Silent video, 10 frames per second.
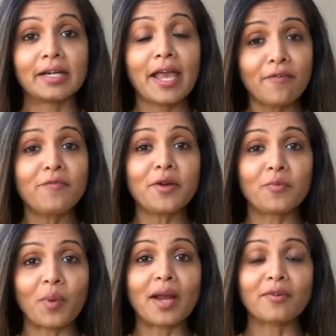Every
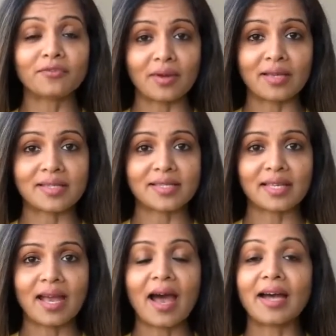one of us
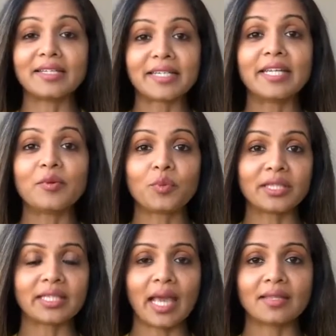are dealing
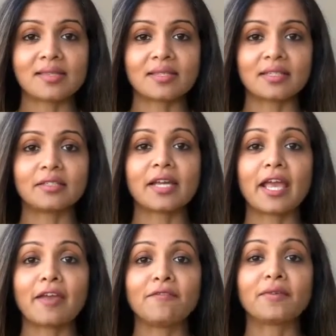with cancer
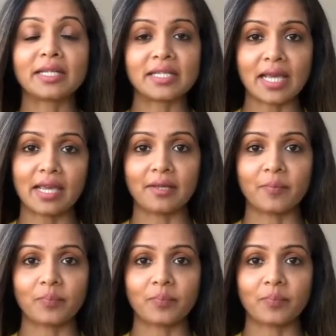every day.